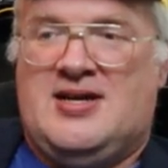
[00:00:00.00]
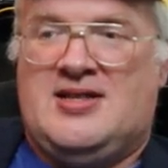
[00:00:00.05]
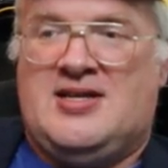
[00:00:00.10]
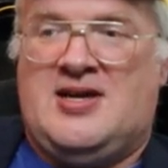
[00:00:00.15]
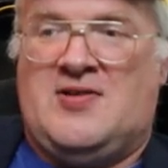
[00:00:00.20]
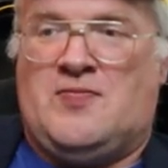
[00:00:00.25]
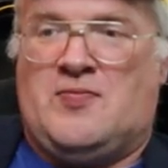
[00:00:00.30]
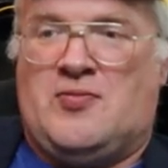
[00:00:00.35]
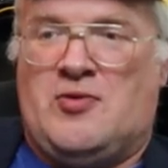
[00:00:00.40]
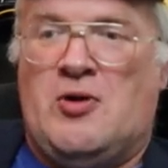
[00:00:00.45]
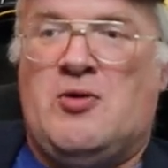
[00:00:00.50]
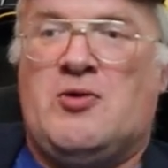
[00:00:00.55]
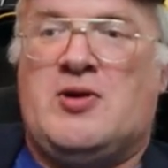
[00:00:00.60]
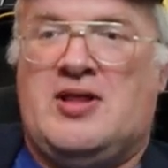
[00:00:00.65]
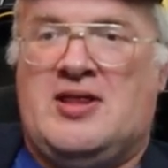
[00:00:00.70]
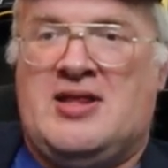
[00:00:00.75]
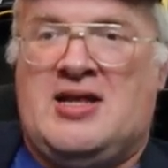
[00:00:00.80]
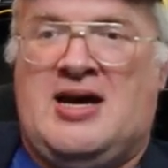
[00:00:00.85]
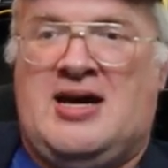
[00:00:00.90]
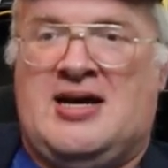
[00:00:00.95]
They've
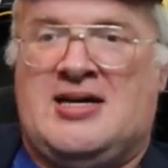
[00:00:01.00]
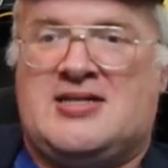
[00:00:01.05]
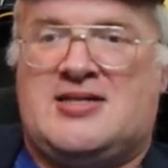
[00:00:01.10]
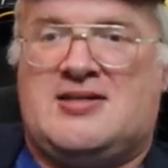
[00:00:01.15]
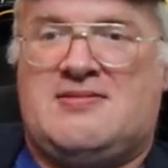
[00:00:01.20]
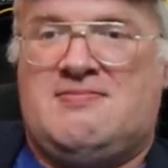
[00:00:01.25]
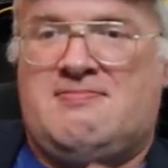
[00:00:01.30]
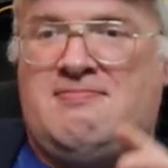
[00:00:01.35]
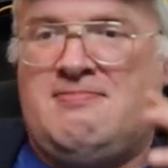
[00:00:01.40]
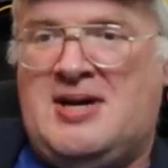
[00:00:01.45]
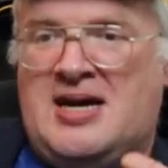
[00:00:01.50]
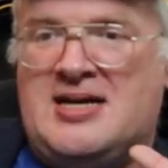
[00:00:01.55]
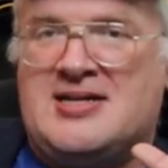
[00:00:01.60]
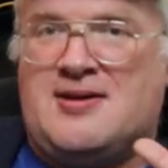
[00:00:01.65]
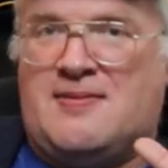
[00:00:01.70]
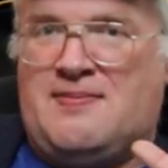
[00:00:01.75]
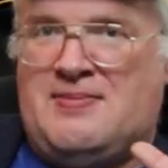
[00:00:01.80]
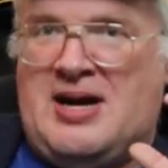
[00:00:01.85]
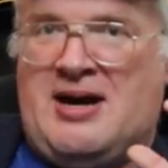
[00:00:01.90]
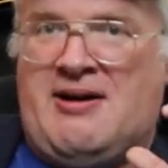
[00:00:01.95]
broken that
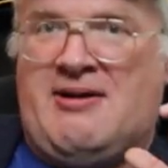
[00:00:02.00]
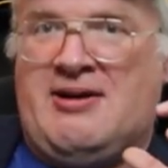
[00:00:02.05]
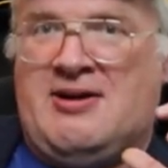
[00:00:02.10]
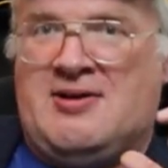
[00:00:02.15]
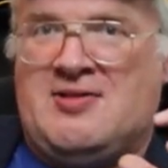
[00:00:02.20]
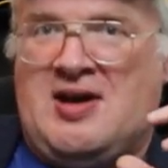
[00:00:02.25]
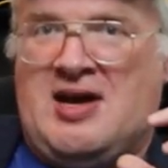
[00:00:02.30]
mental barrier